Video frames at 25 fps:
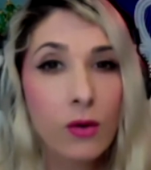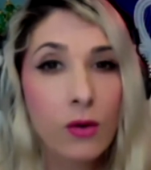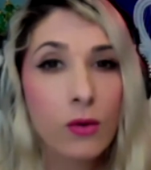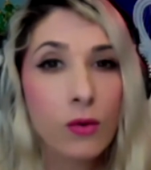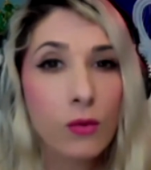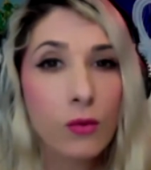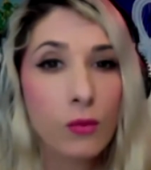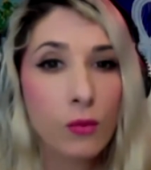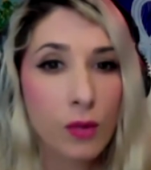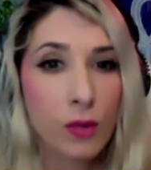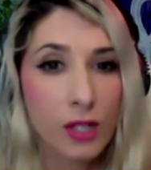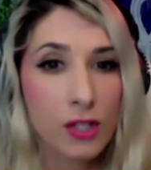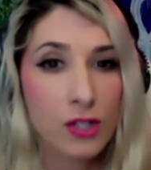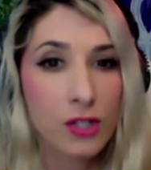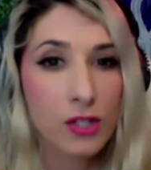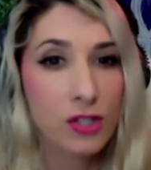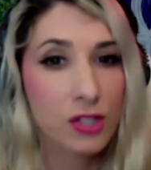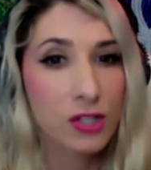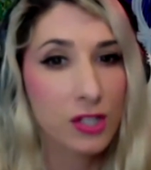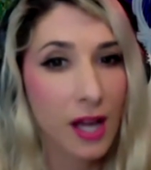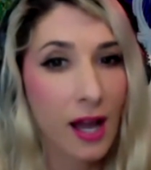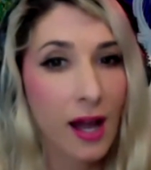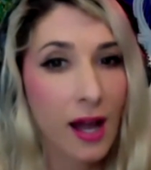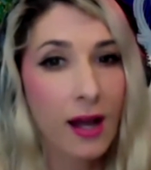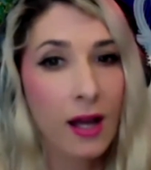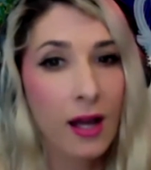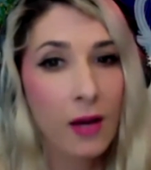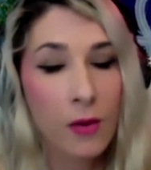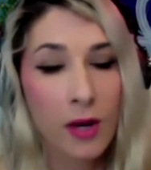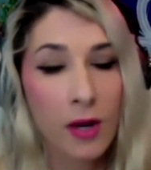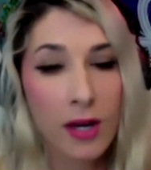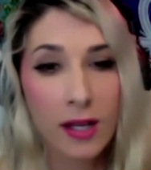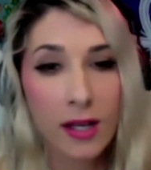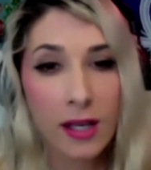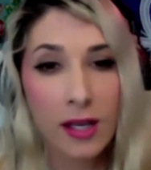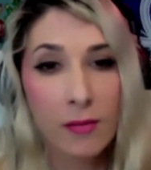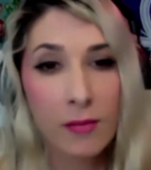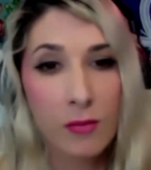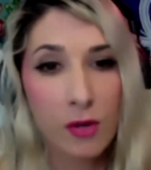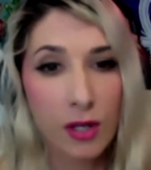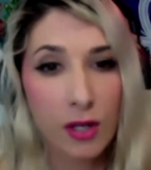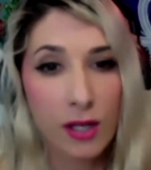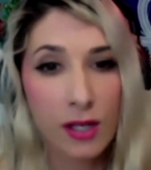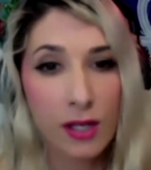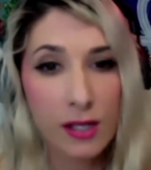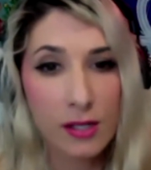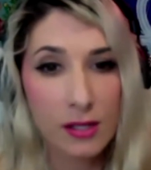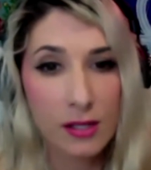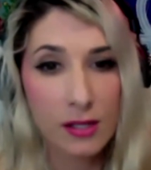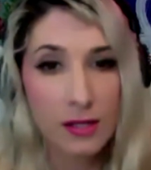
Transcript: which, yeah, I want to get more into